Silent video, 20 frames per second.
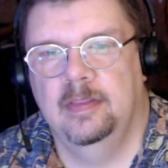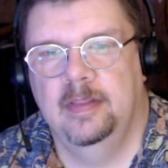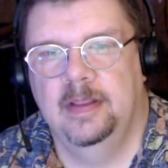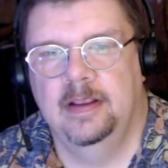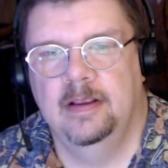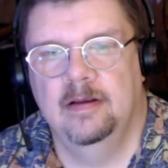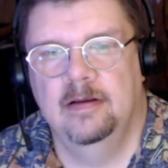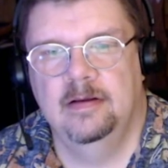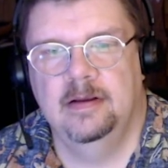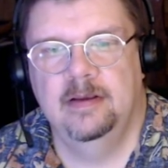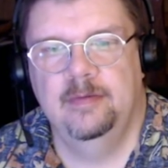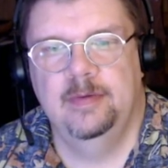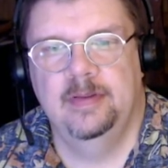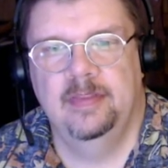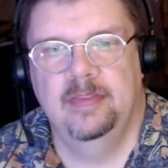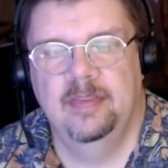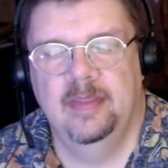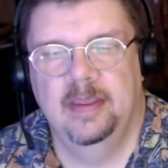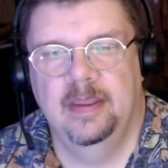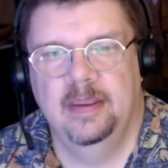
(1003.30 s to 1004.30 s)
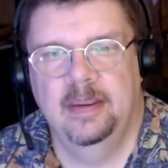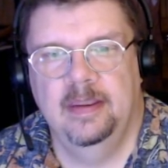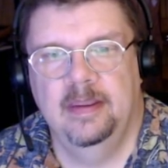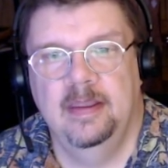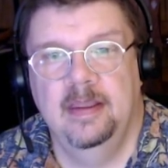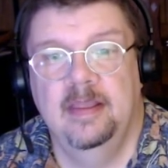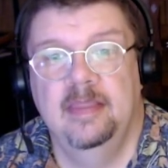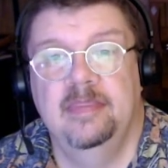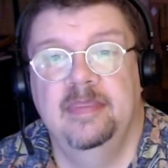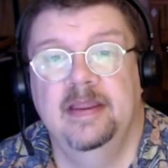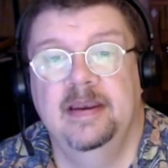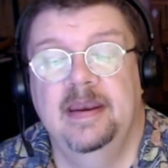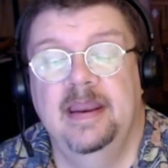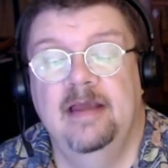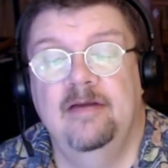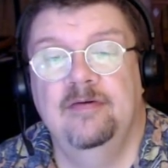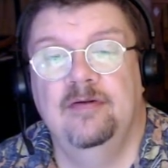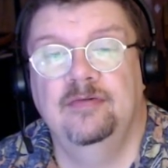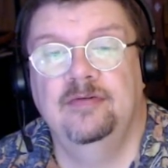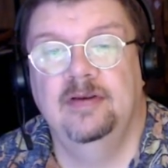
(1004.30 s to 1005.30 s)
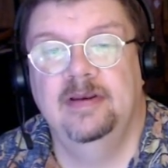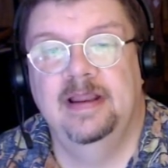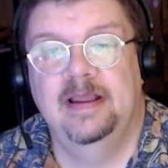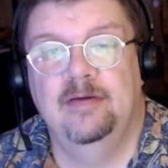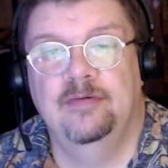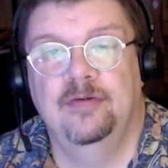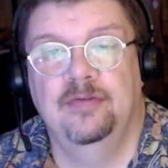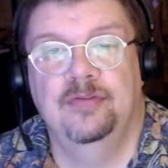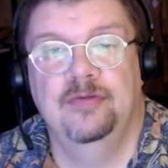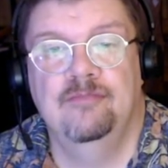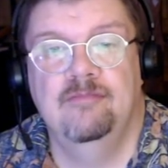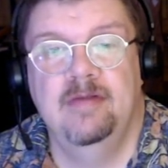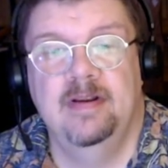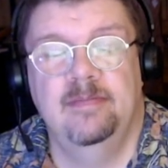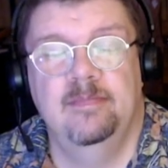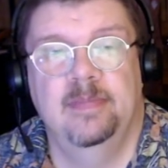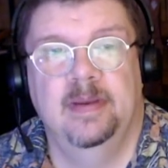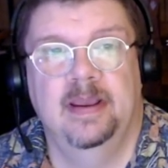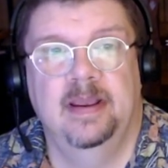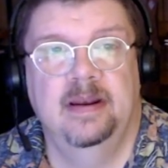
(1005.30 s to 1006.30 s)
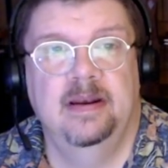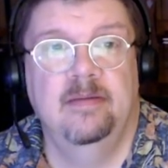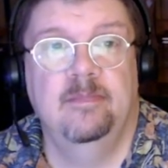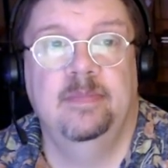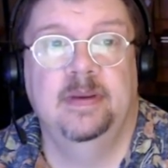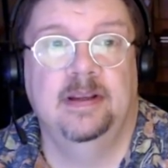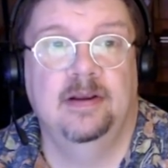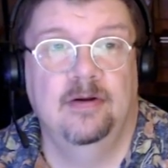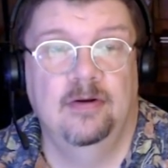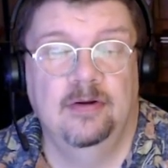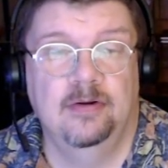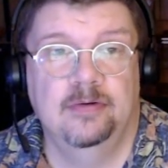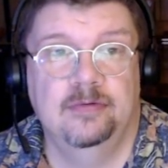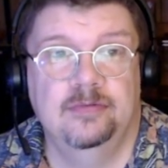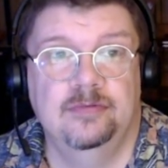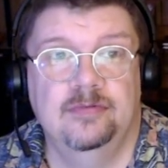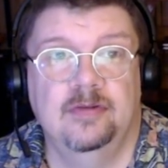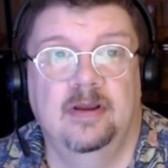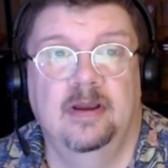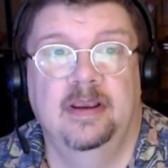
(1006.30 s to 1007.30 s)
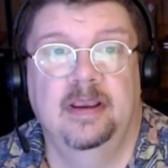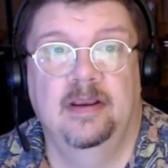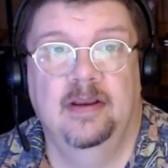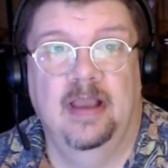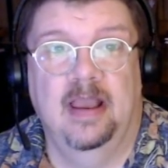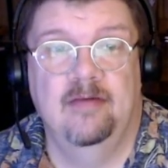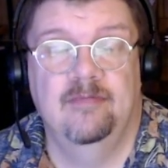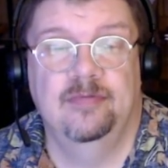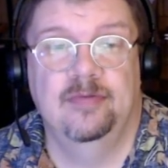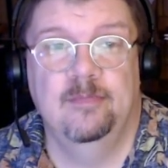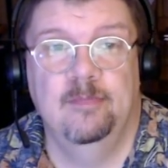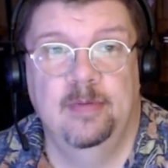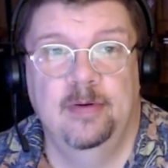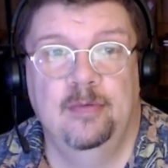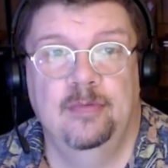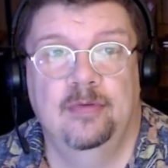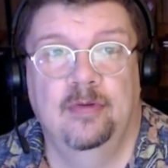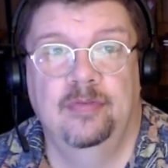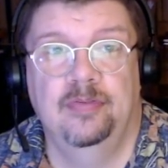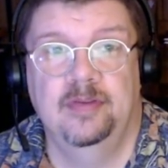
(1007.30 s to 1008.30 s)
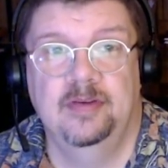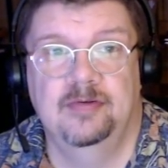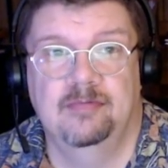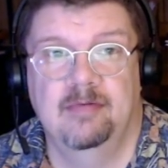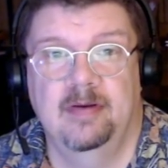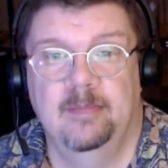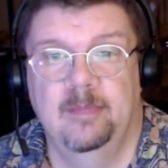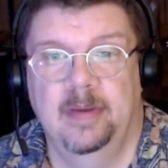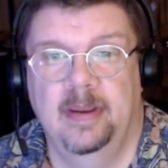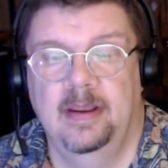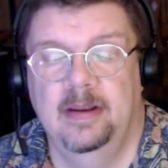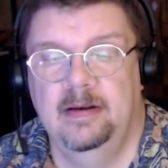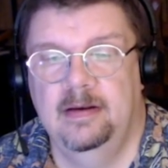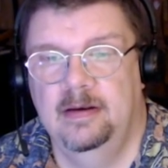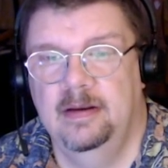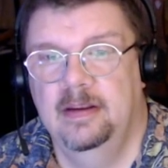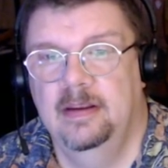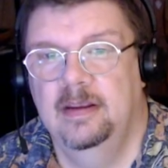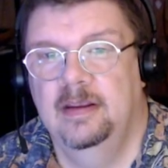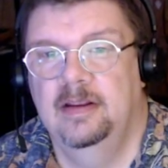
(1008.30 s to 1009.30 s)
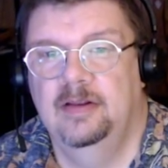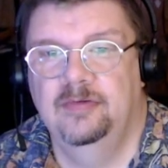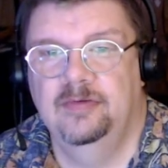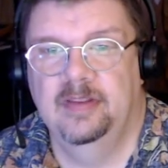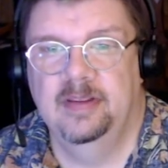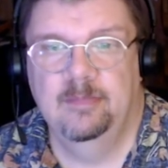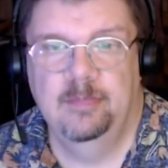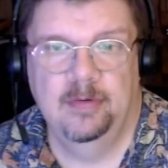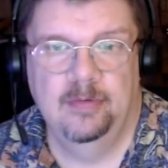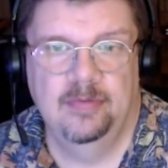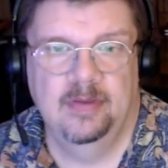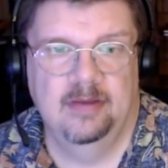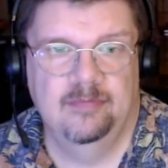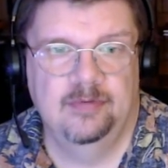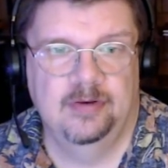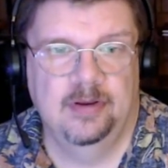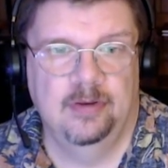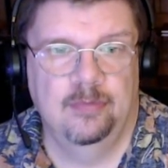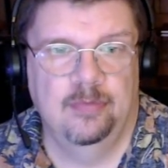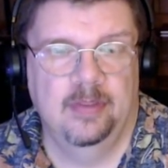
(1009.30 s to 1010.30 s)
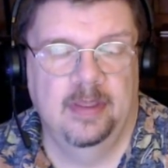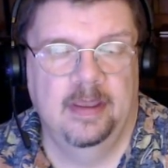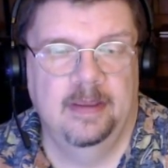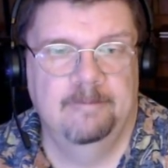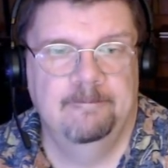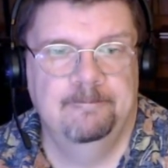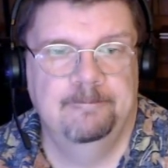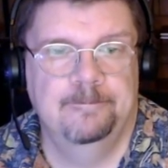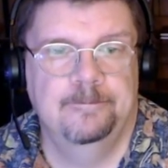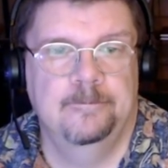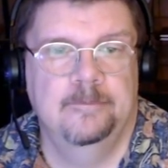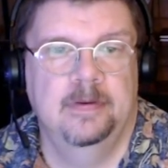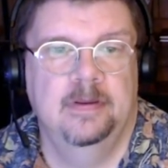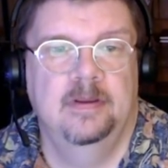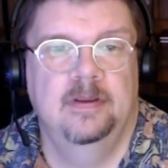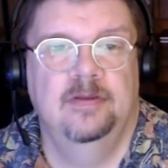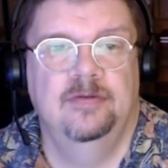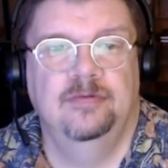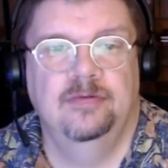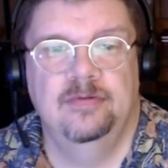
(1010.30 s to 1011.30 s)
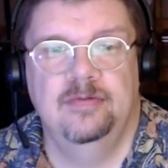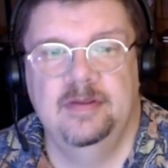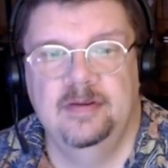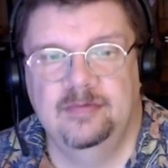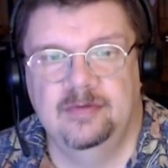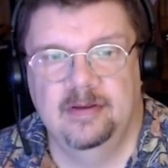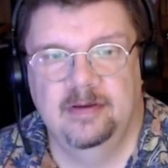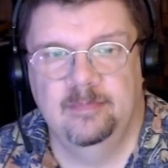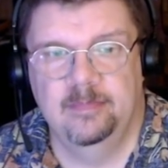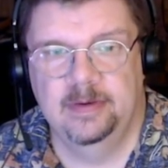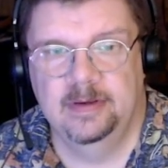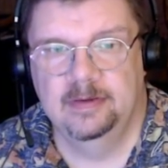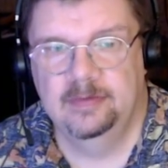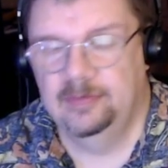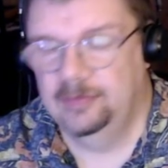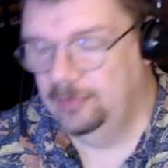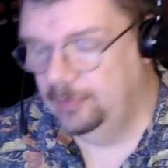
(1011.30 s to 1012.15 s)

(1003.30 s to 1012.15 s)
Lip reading: can't go in there. They're now not allowed on the Renban because I have them both on this Renban, so they both have to go there. So this can't be a